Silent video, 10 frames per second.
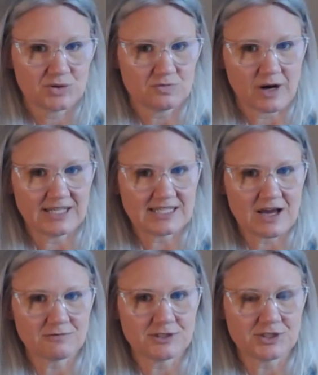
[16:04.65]
write it
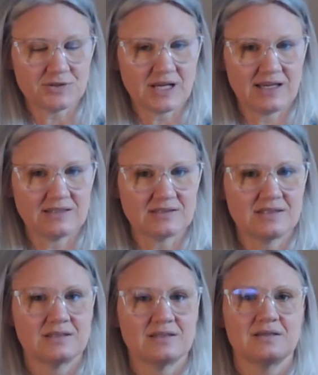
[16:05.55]
down for 2
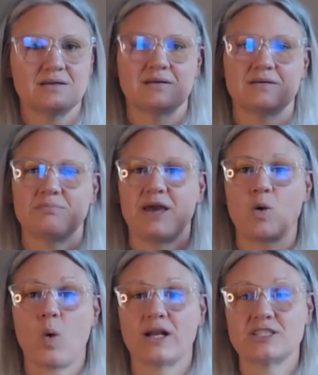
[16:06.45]
days, make
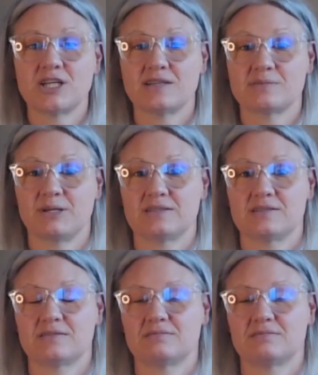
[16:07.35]
one adjustment.